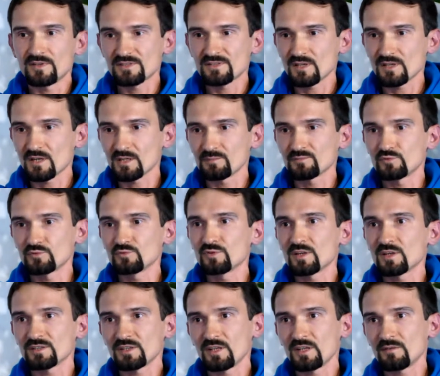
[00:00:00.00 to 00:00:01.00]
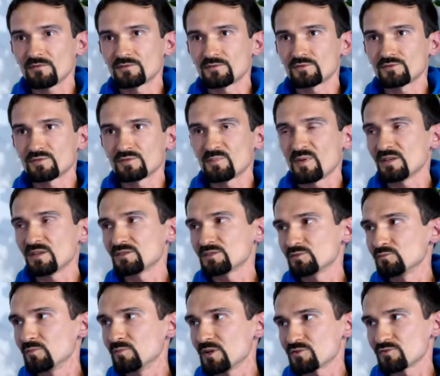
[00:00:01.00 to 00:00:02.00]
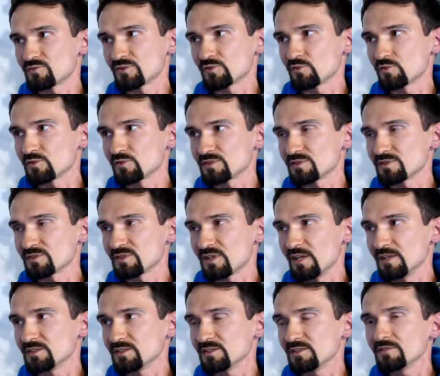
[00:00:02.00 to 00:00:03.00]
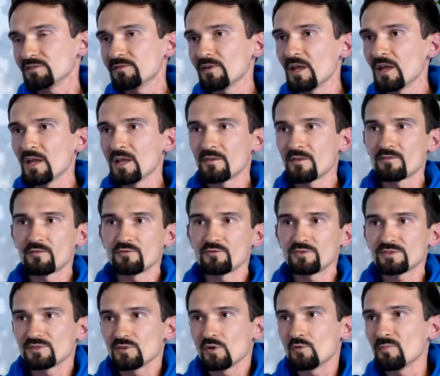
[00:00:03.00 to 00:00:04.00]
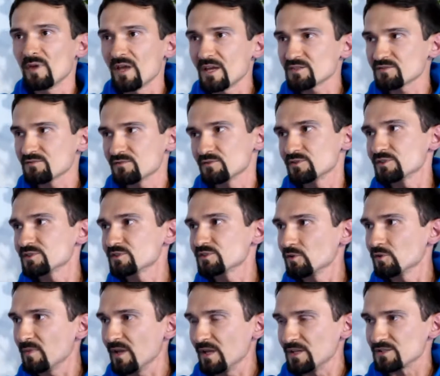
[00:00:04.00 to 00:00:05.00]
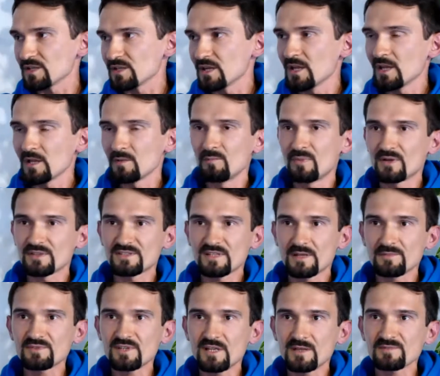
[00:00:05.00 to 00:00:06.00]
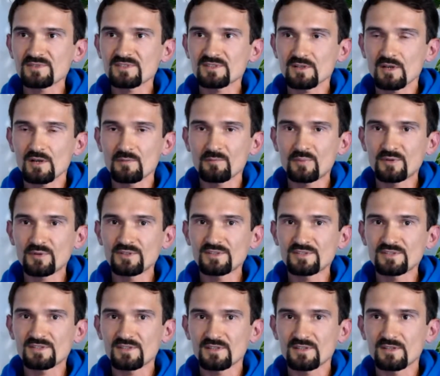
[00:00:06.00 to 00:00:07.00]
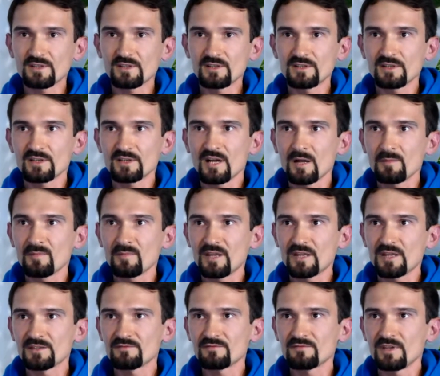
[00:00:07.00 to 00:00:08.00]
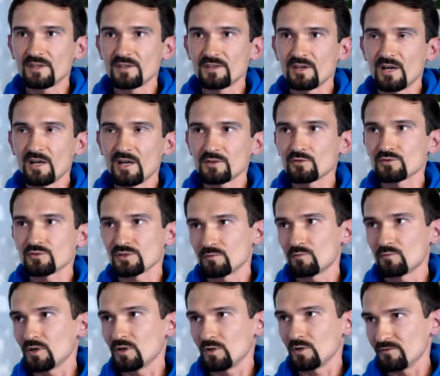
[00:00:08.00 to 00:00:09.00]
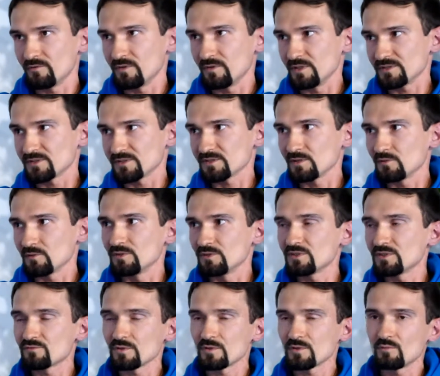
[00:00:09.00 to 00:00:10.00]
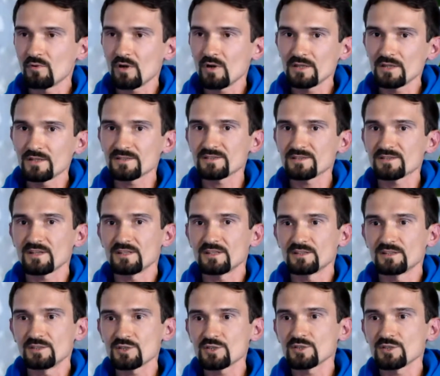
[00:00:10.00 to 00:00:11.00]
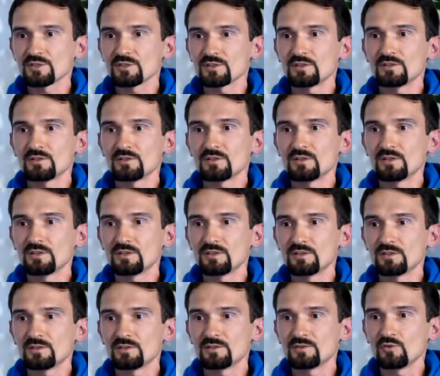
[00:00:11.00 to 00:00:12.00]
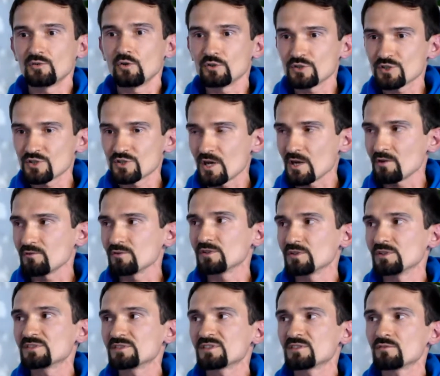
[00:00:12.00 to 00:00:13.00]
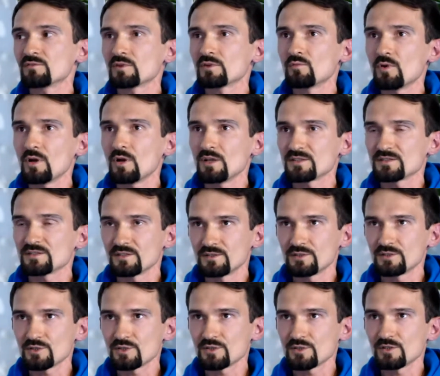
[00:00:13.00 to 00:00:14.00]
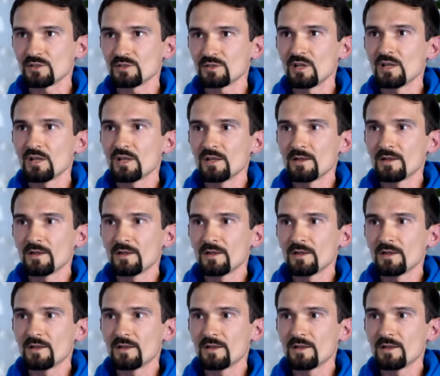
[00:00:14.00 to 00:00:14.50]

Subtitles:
the startup do not have to spend too much resources. And if there is no match, there is no match. But sometimes companies come and they are not aware of this. So it requires additional knowledge sharing. It requires additional